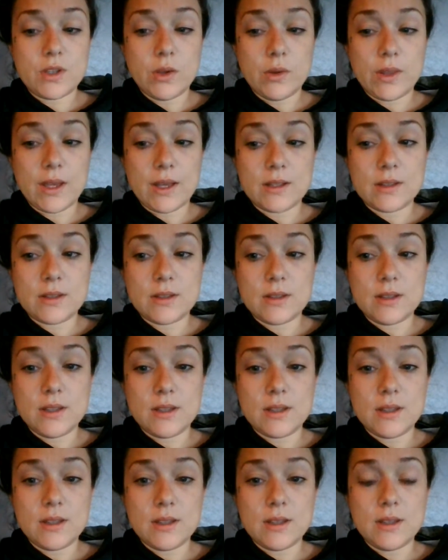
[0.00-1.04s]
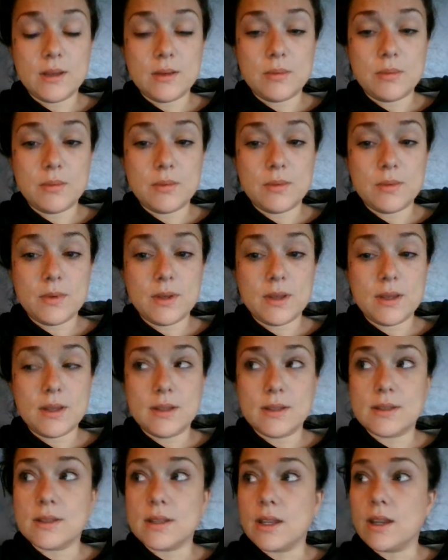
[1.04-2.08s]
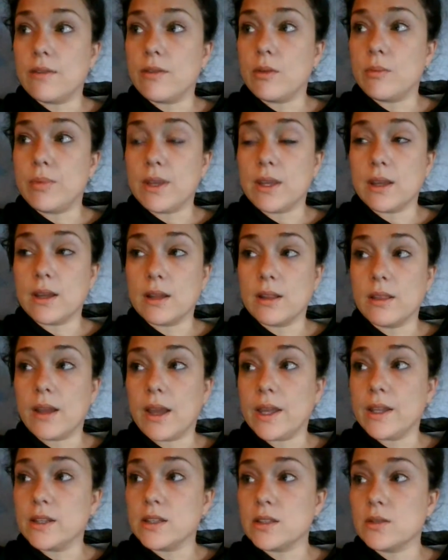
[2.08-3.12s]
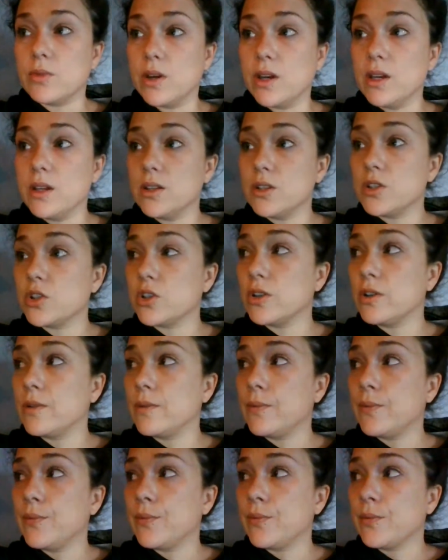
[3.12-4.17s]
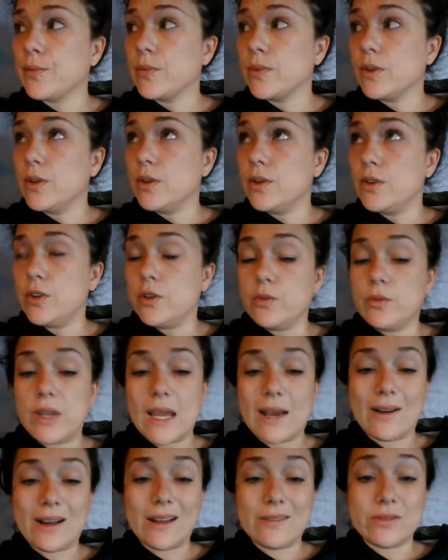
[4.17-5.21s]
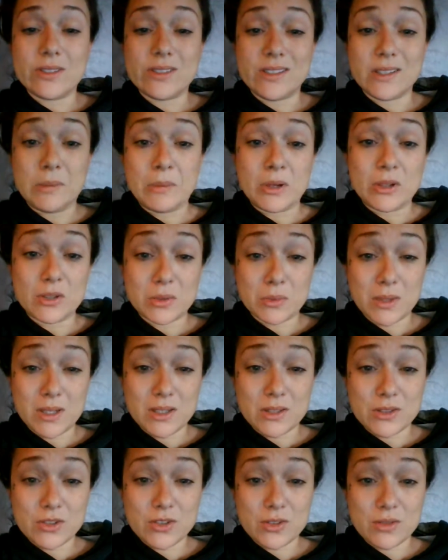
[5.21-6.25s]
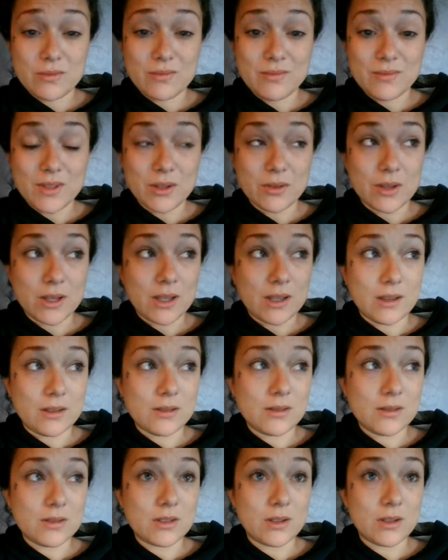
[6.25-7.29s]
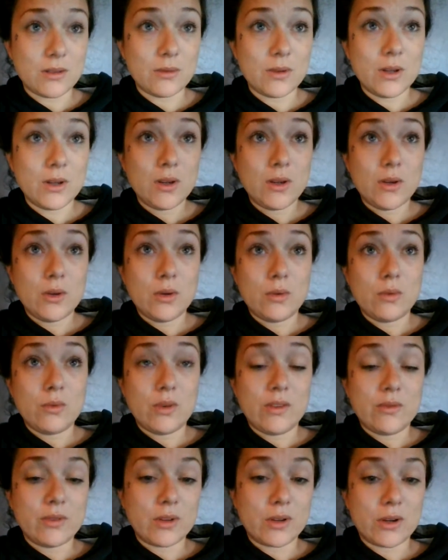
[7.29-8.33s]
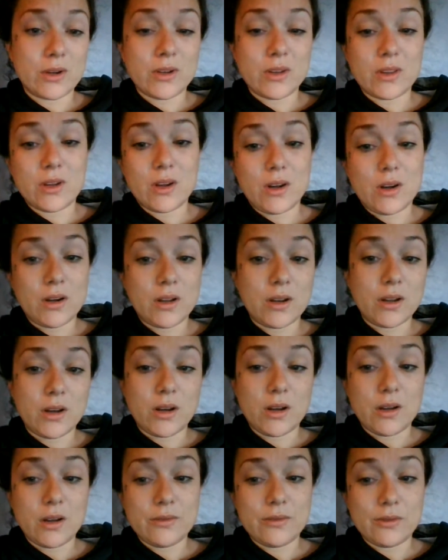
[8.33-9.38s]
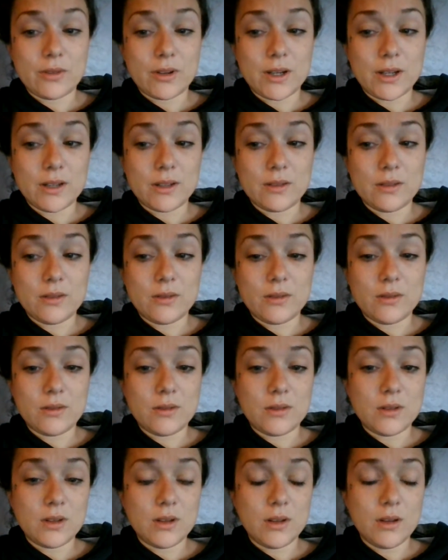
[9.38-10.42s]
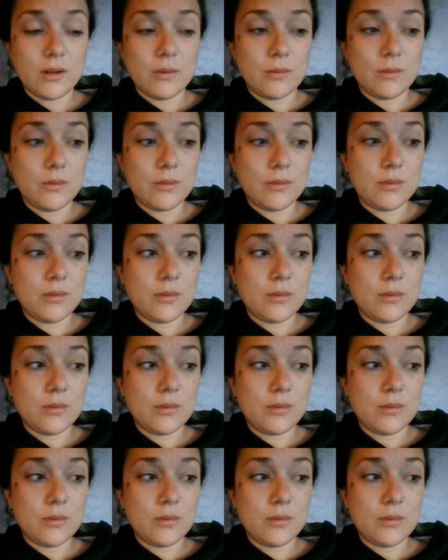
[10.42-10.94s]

that it instead of it being a light switch, you now have a dimmer switch. Okay, so we've learned the on off, right? Turn